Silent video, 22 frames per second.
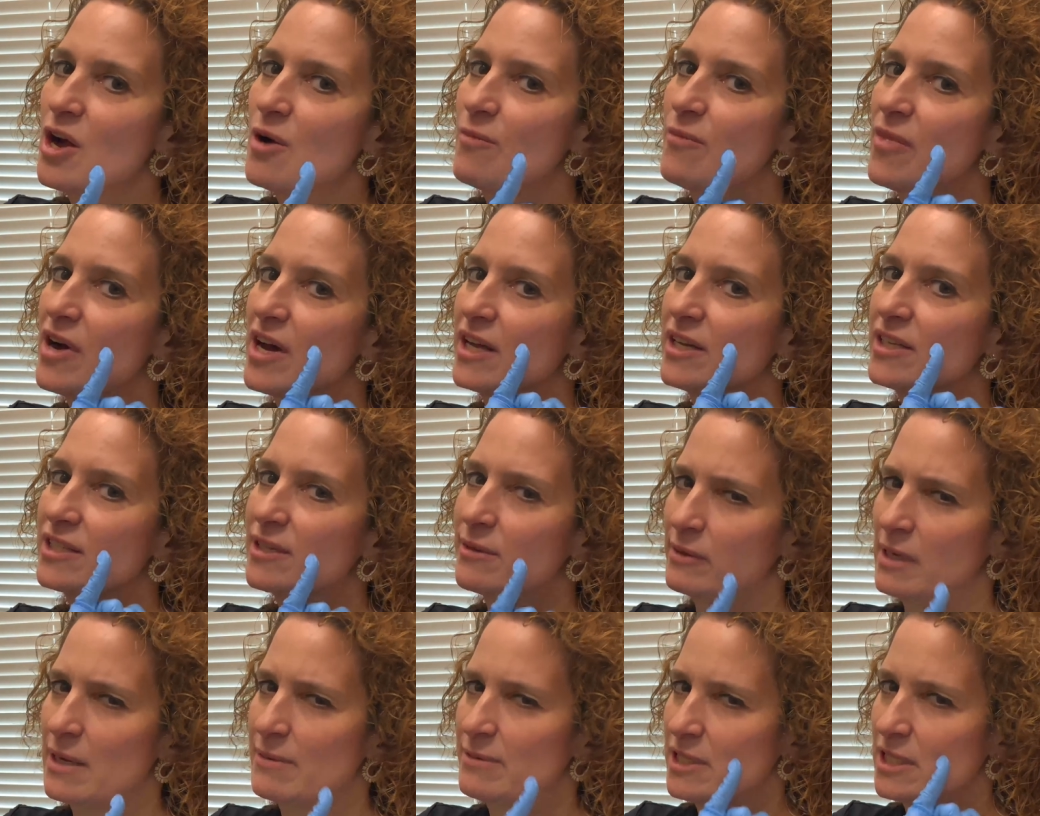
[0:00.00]
but
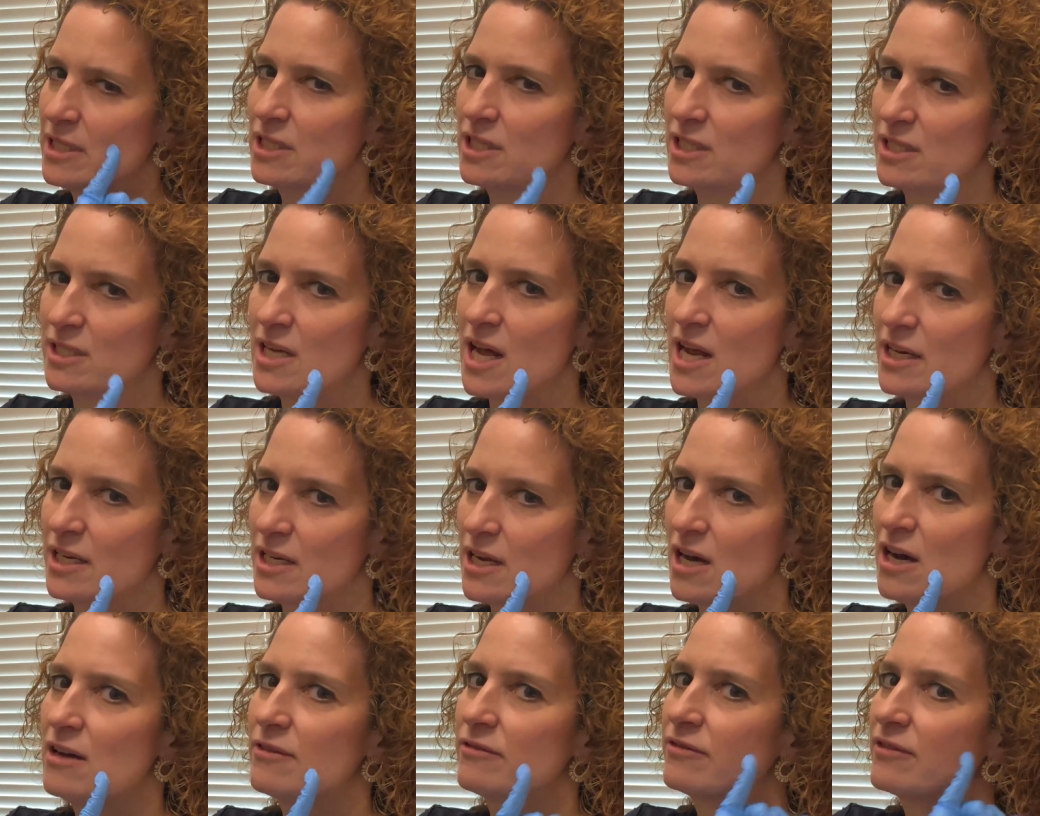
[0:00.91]
sometimes it's just not
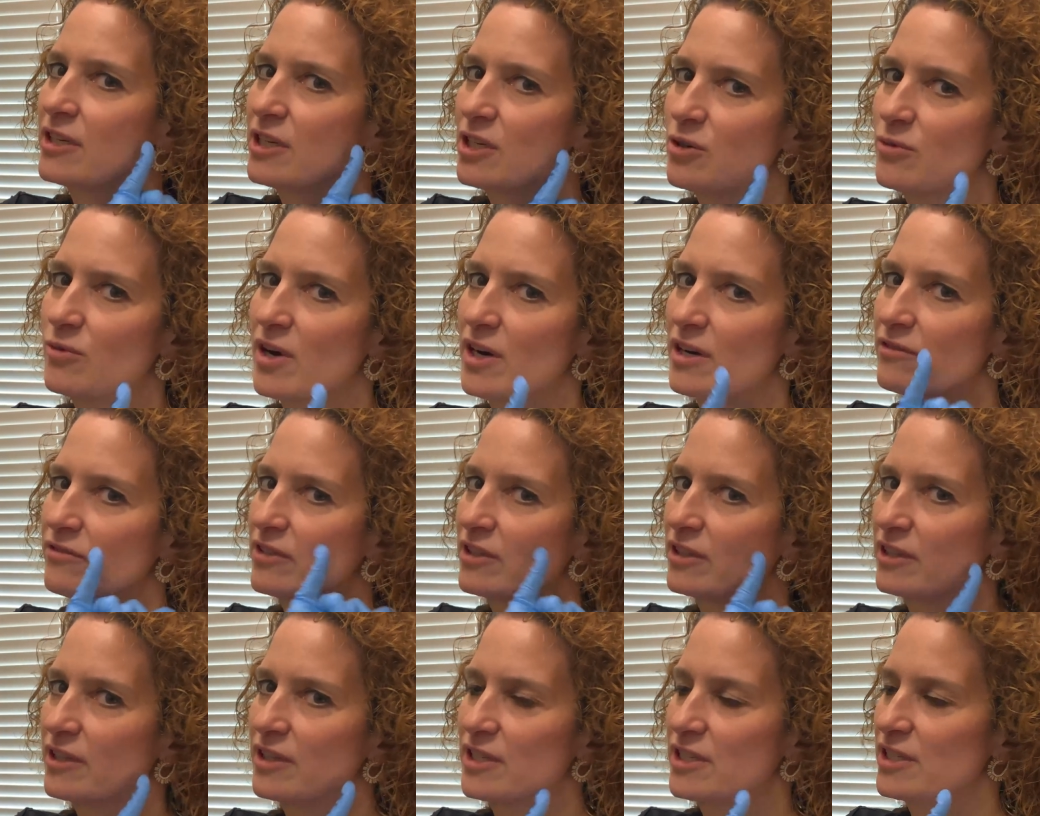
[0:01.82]
enough and you want to
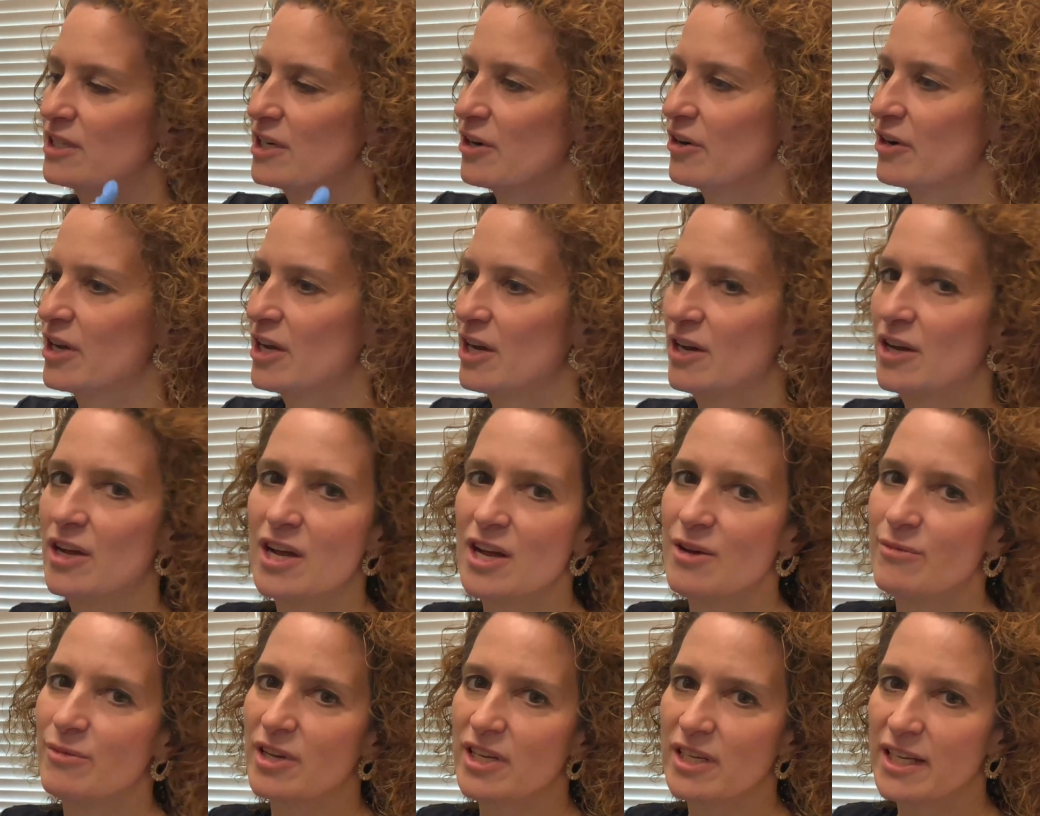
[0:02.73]
fill in this area,
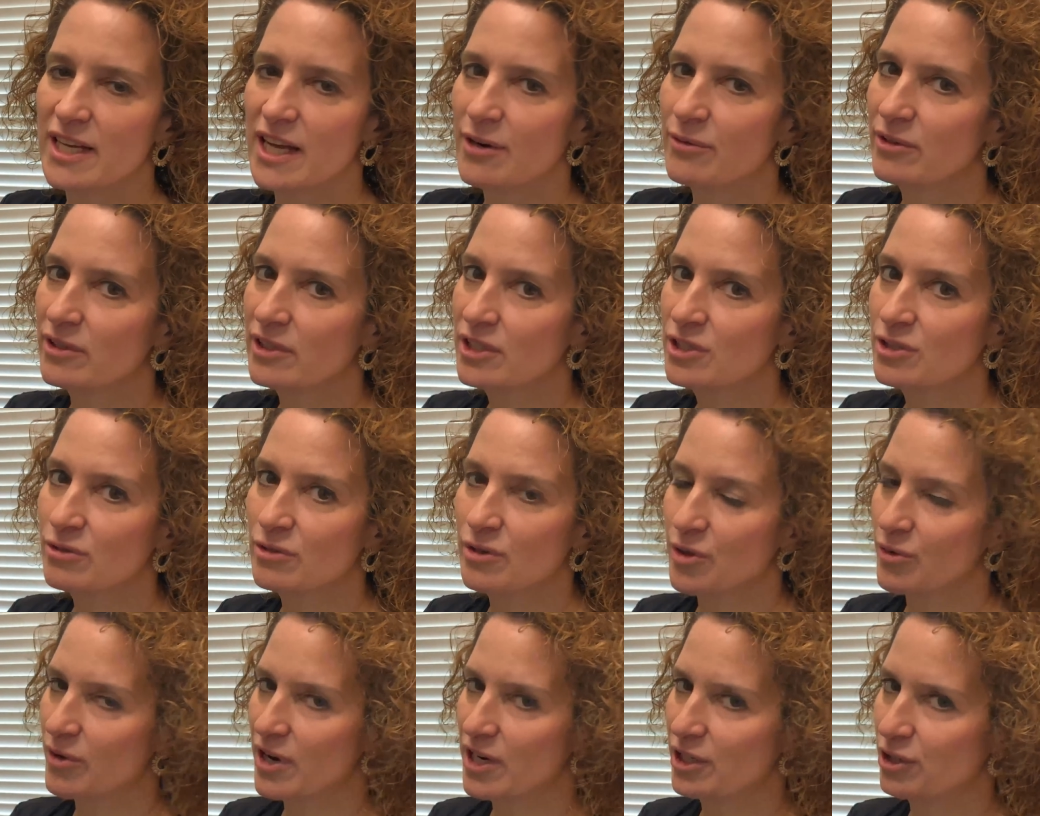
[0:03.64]
but you can't really do it
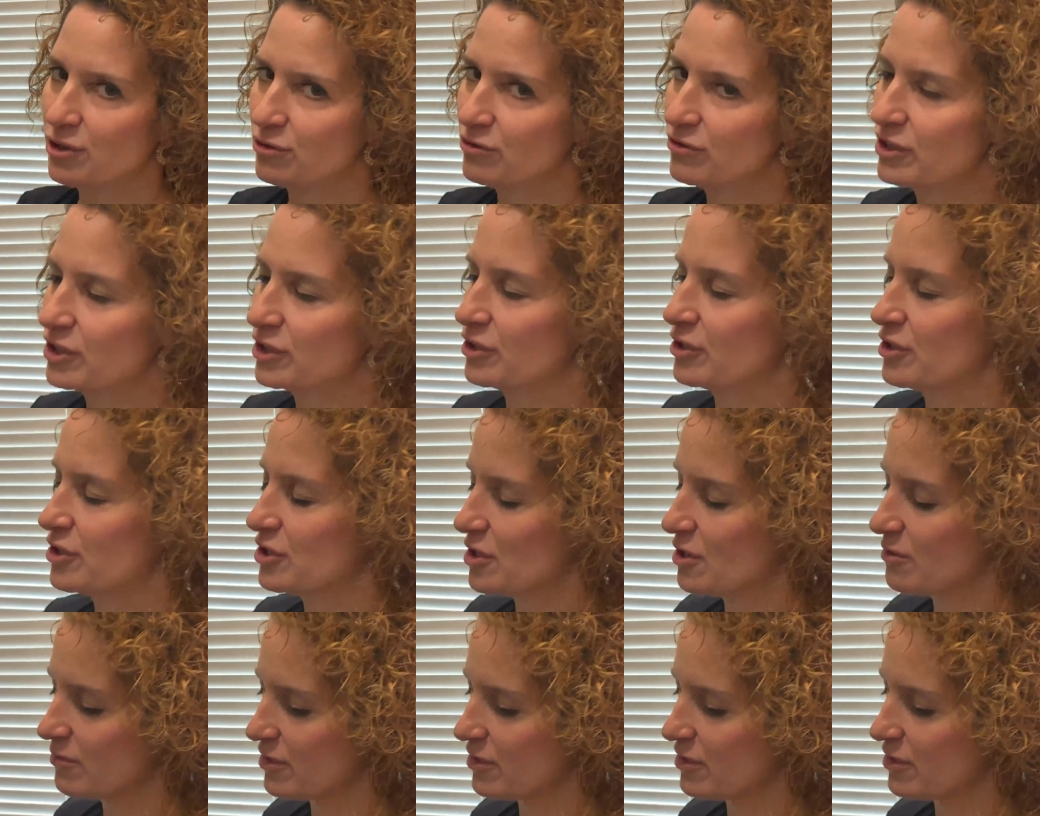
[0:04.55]
with regular fillers.